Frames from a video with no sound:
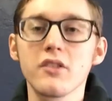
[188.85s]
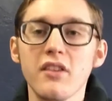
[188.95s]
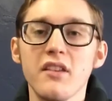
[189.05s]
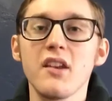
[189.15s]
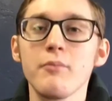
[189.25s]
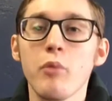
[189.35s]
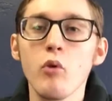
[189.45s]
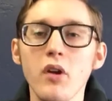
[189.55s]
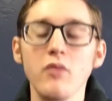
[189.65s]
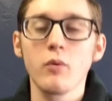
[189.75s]
to the
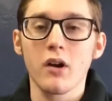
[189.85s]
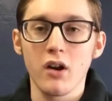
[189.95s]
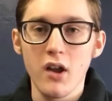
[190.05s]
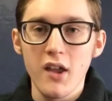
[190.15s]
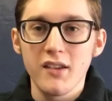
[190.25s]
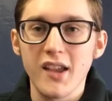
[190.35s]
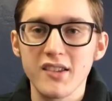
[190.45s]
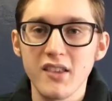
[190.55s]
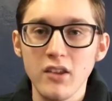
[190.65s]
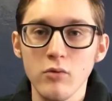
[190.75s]
point where
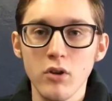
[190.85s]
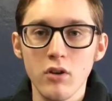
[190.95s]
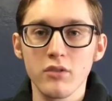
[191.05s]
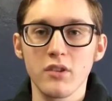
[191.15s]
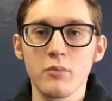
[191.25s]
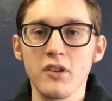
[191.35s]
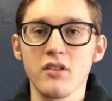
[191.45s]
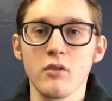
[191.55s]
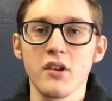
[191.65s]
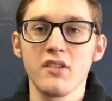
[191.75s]
next thing you know,
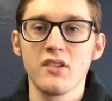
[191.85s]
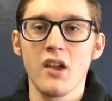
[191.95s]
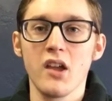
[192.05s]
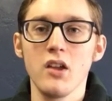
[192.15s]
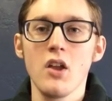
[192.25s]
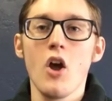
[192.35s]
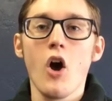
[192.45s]
somebody's going to say,